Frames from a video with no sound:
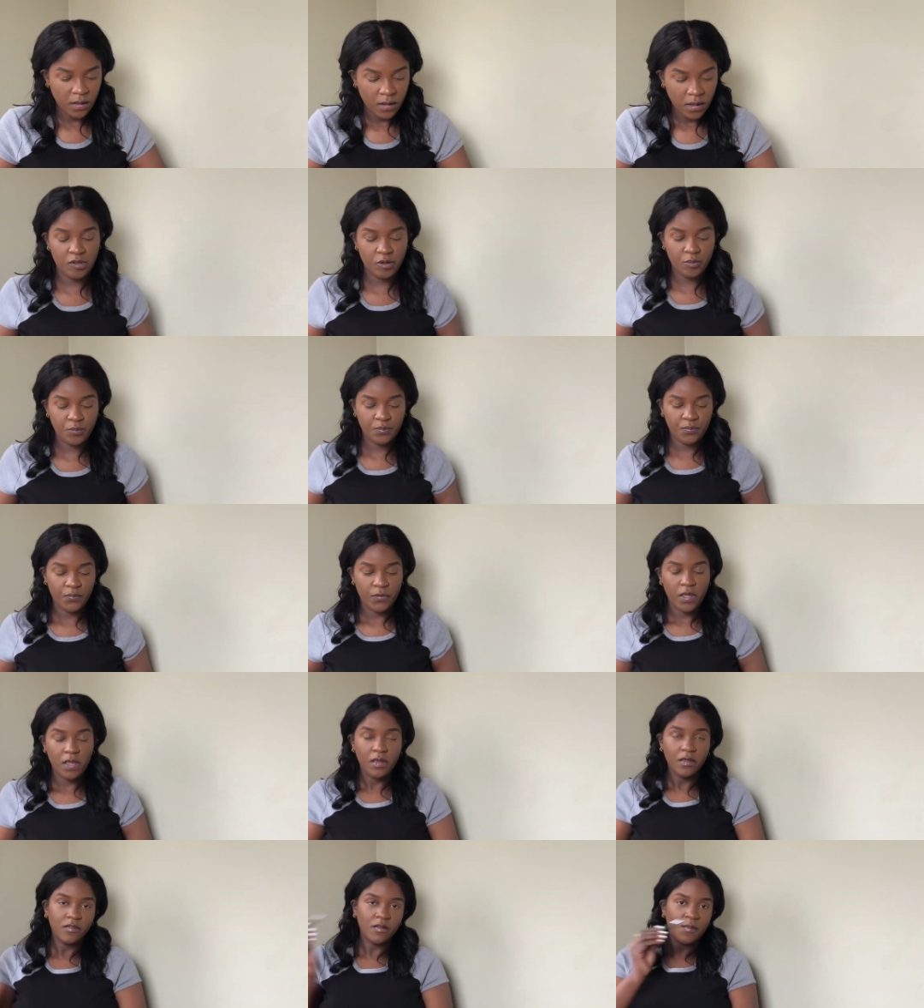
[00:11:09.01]
So
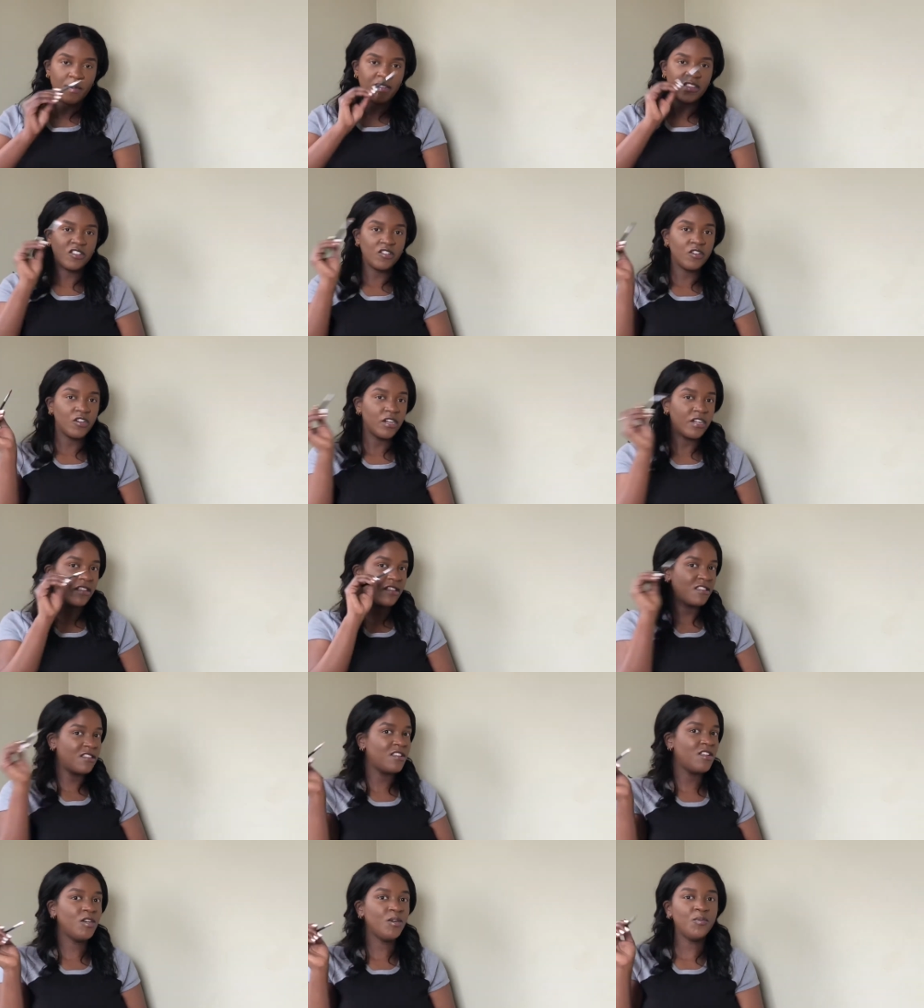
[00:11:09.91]
I'm about to
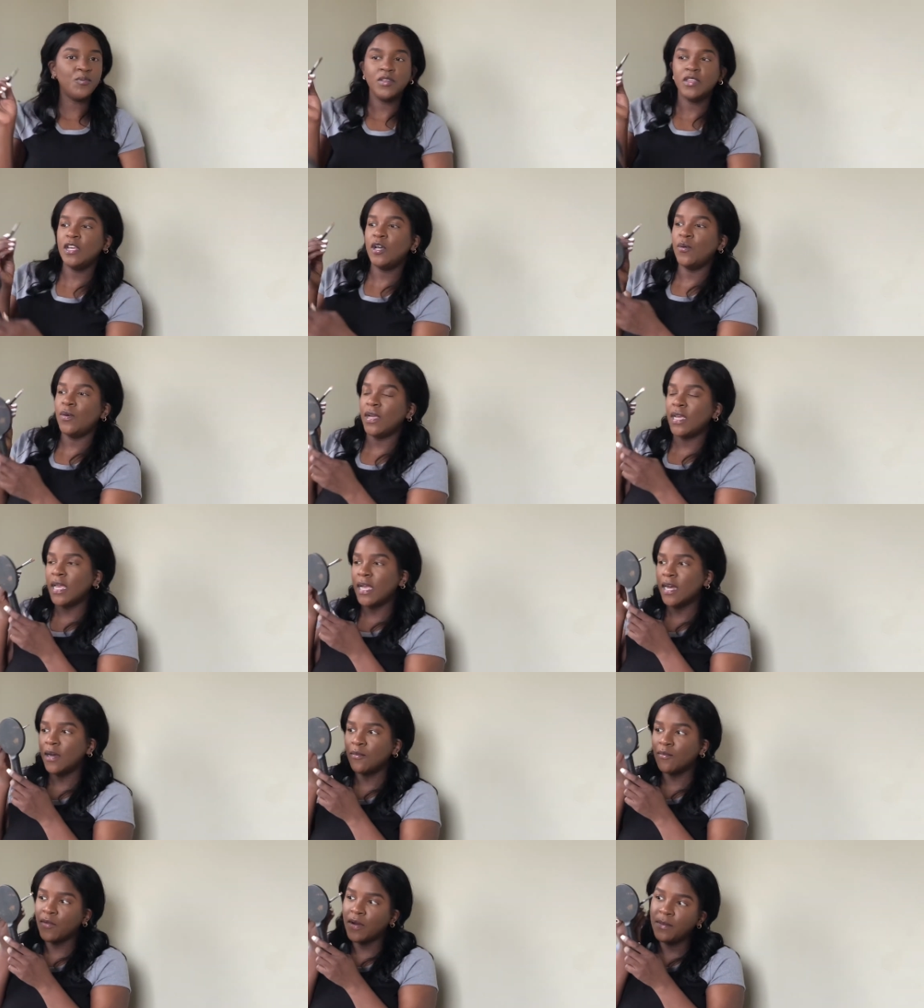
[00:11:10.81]
conceal really quick and
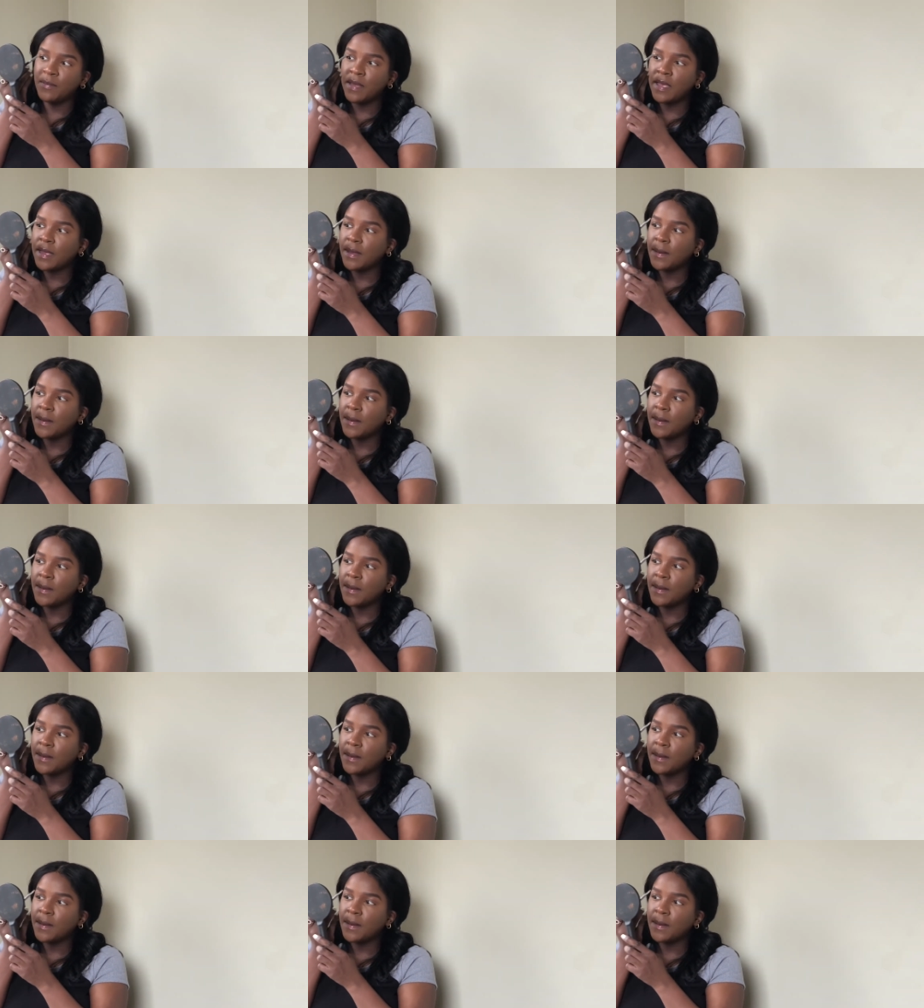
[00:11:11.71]
come right back.